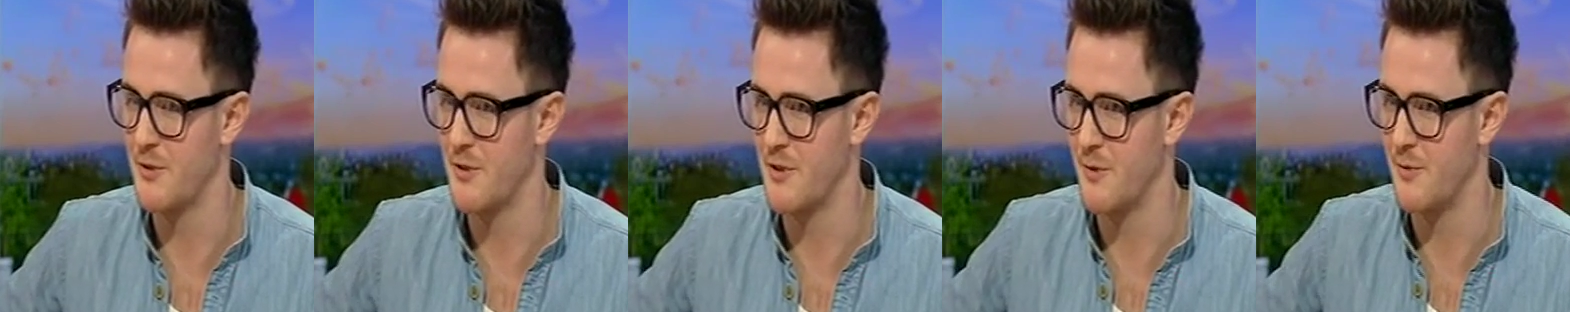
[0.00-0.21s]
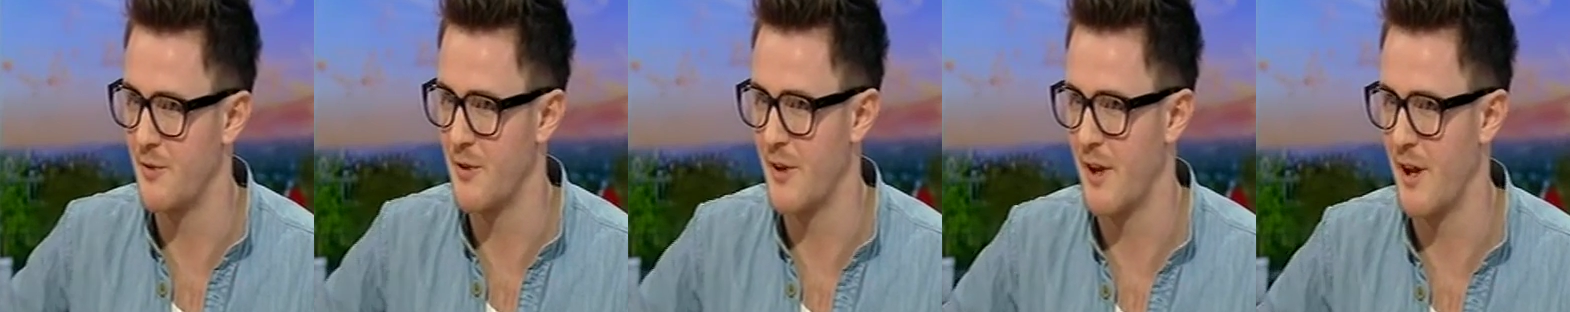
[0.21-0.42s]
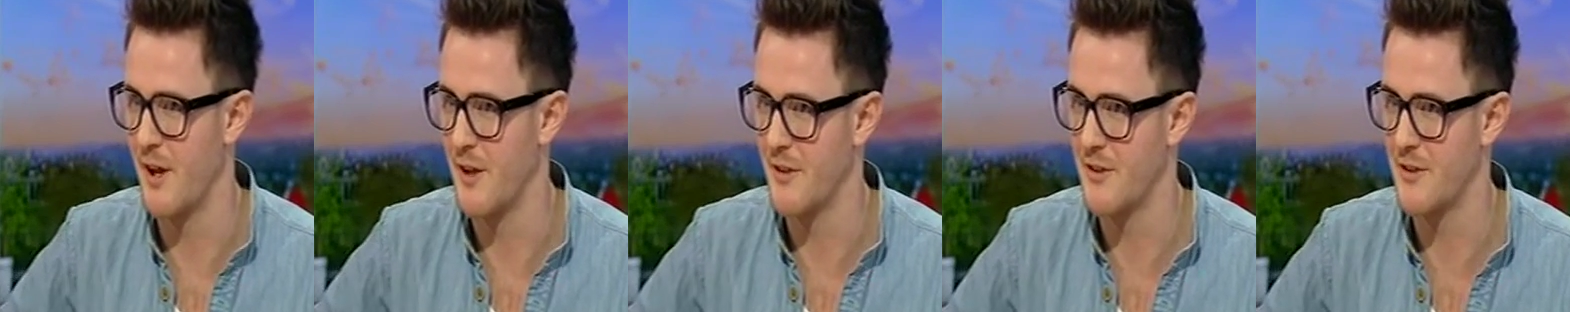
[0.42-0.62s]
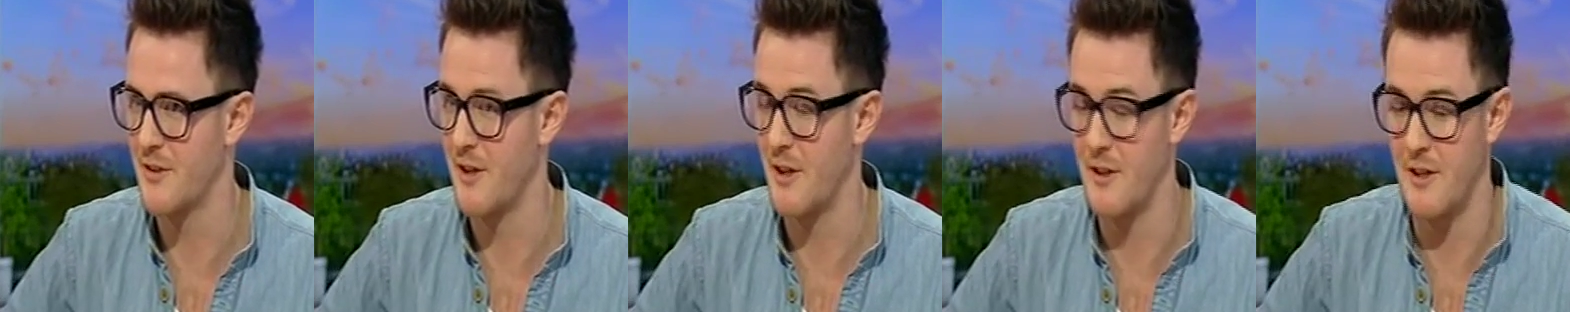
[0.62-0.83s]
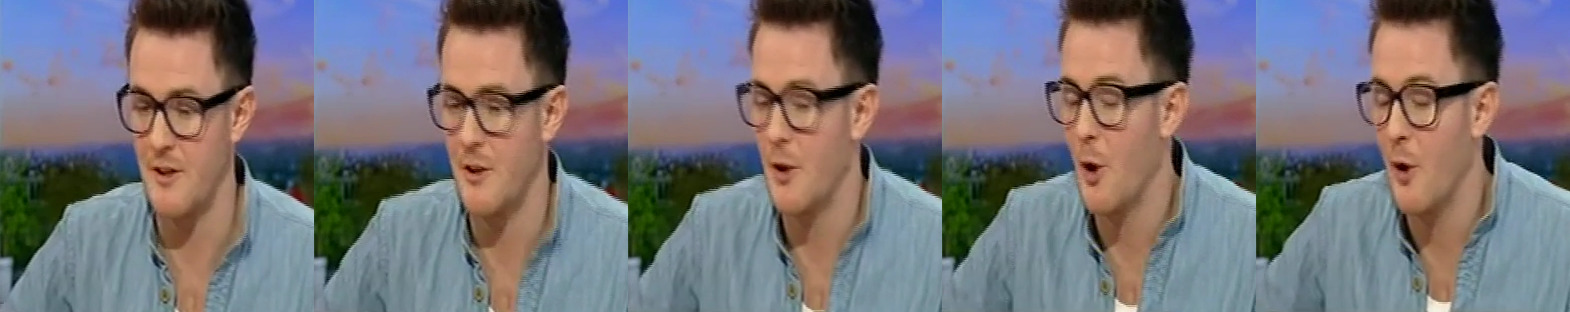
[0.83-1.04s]
something
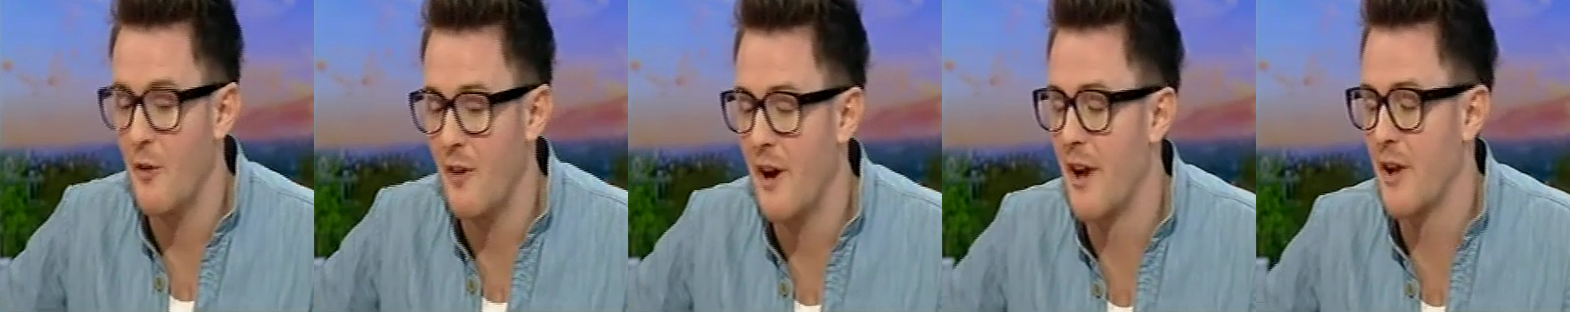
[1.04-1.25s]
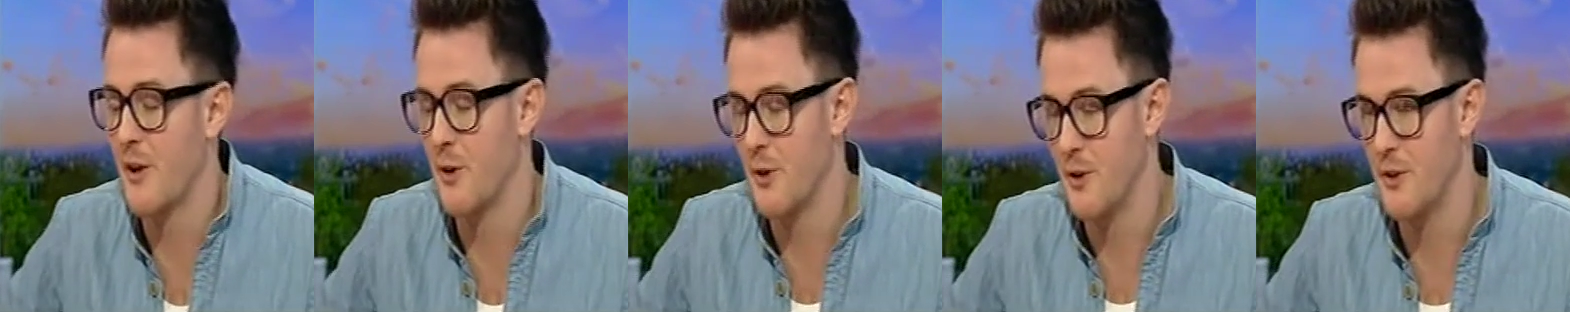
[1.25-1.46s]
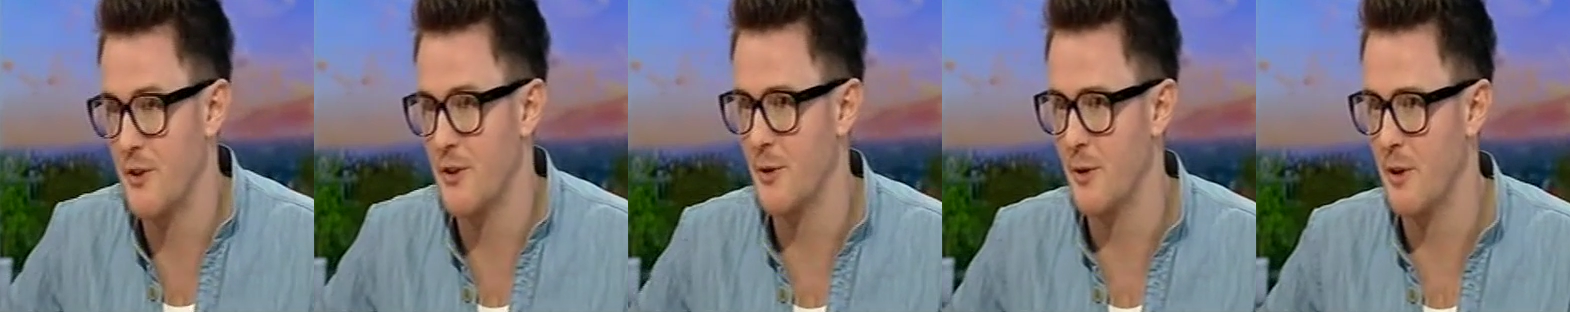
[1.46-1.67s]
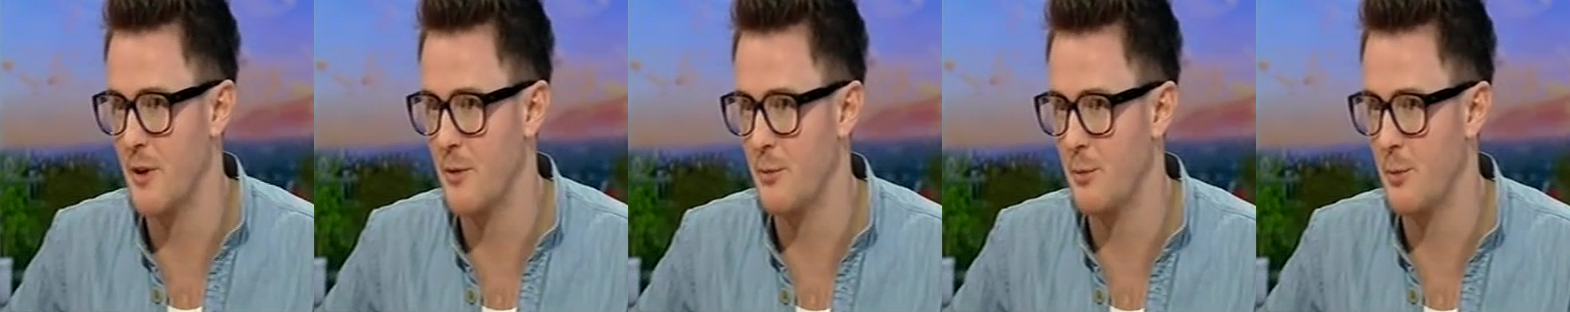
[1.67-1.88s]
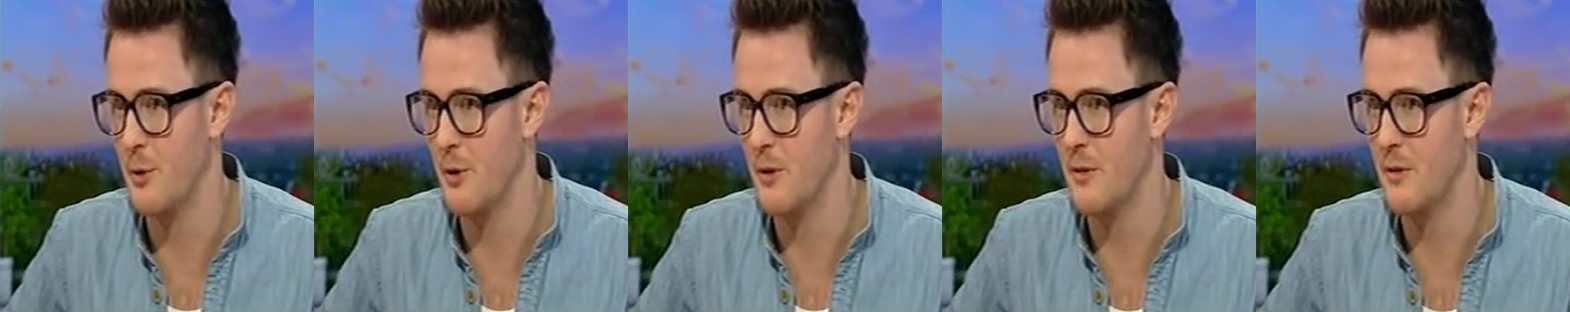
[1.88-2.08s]
else. I didn't know that I could do
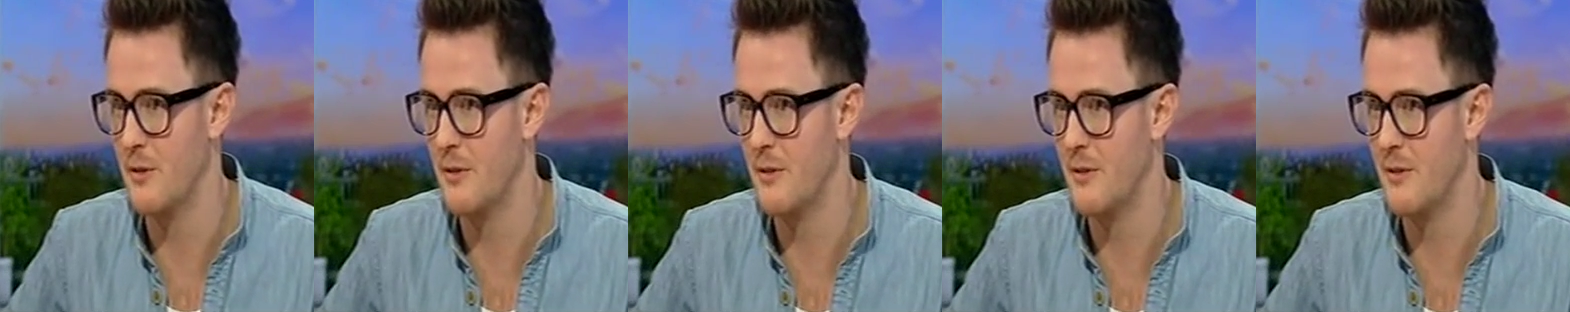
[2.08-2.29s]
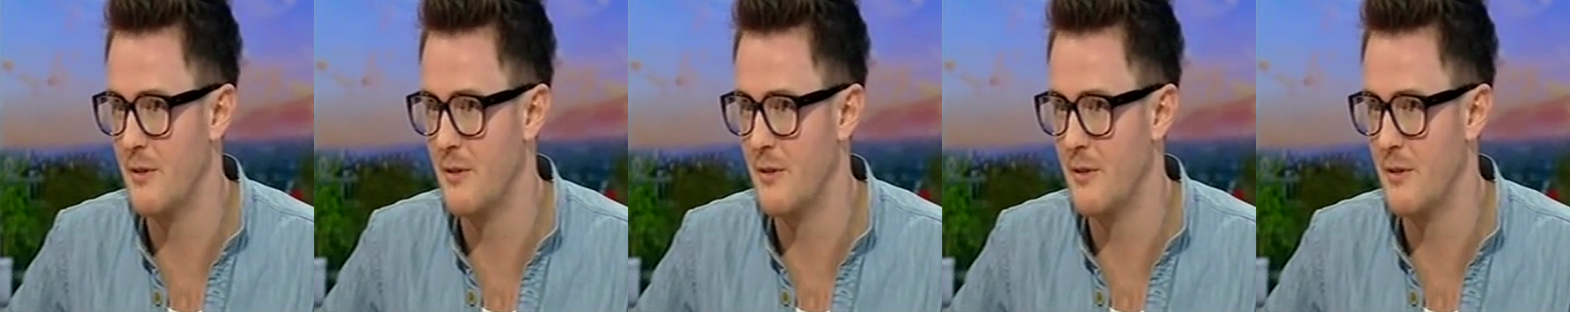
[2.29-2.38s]
it, but